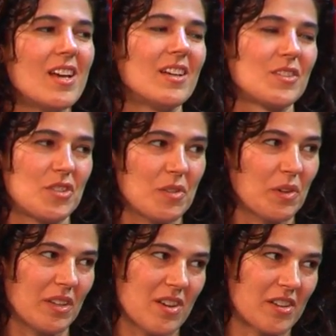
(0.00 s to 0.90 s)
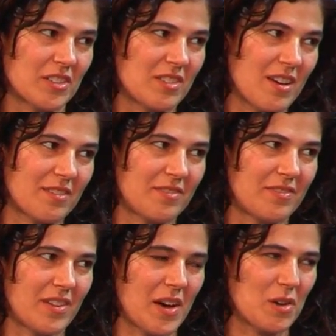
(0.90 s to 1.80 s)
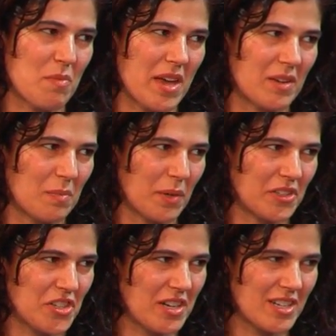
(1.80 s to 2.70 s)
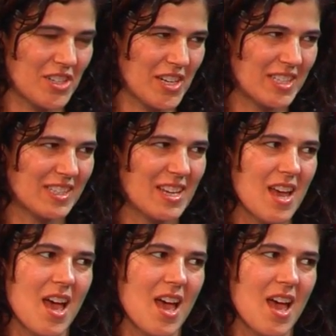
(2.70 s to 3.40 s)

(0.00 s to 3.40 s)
So she really taught herself how to make Persian dishes.